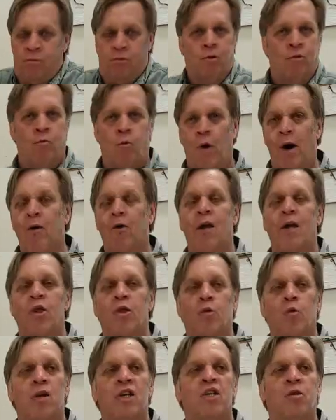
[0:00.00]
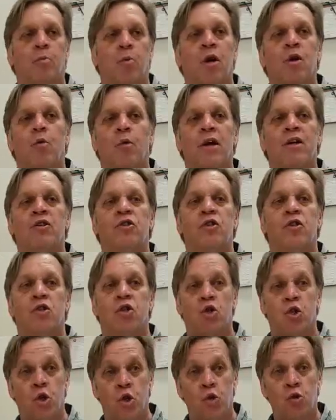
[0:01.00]
rarely three spring rates to
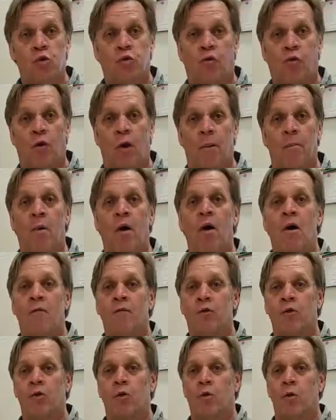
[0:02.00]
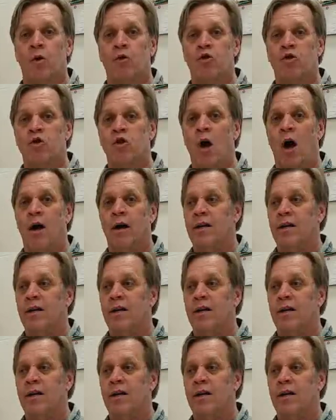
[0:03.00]
choose from for the rear shock.